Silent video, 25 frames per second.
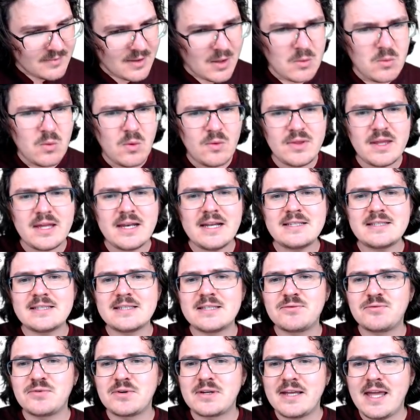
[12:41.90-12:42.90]
well, then it's a
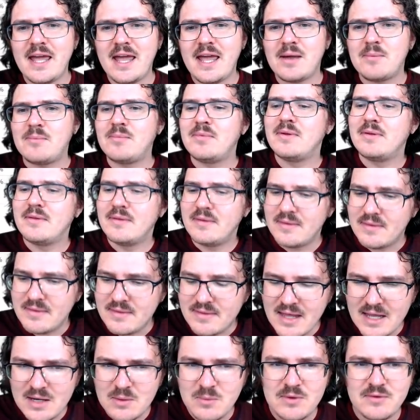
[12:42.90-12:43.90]
different game.
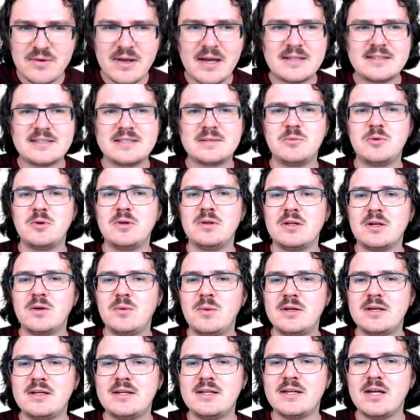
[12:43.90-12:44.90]
Then we've got some real
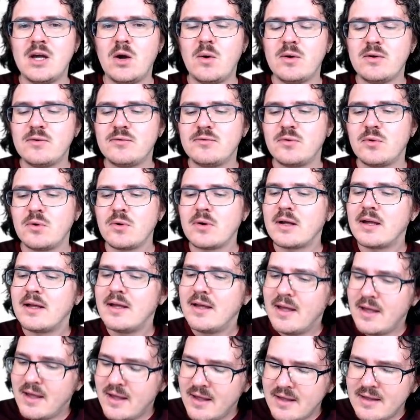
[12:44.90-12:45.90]
liquidity going for it.
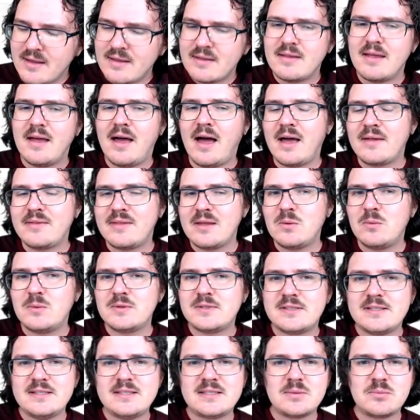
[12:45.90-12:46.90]
I think we'll
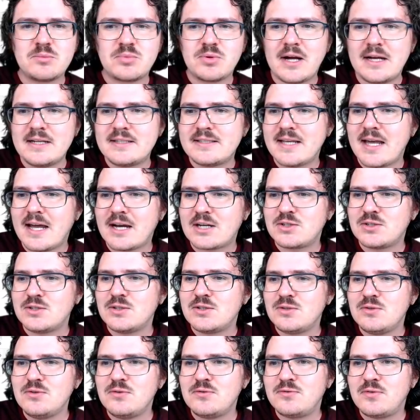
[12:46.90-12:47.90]
see some price action
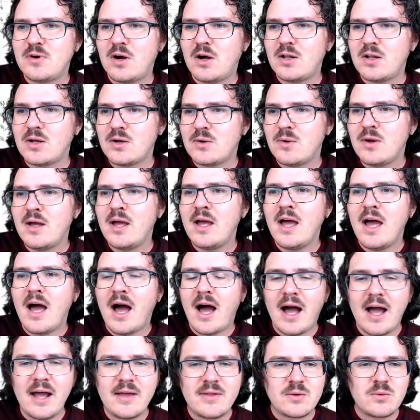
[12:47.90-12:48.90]
to follow,
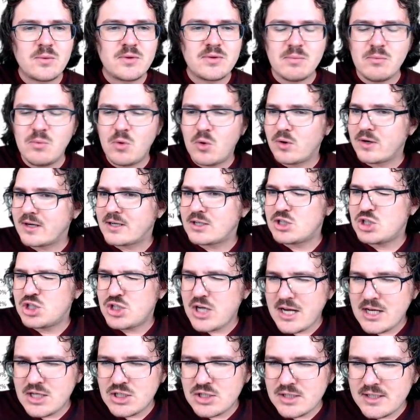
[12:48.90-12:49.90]
either with more
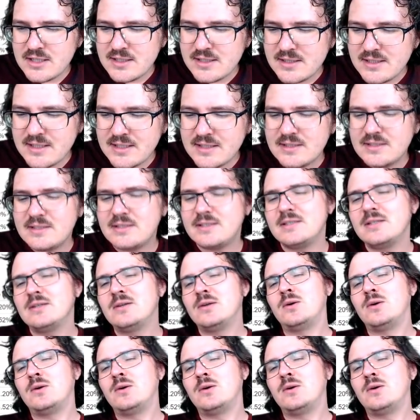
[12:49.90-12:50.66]
exchange listings,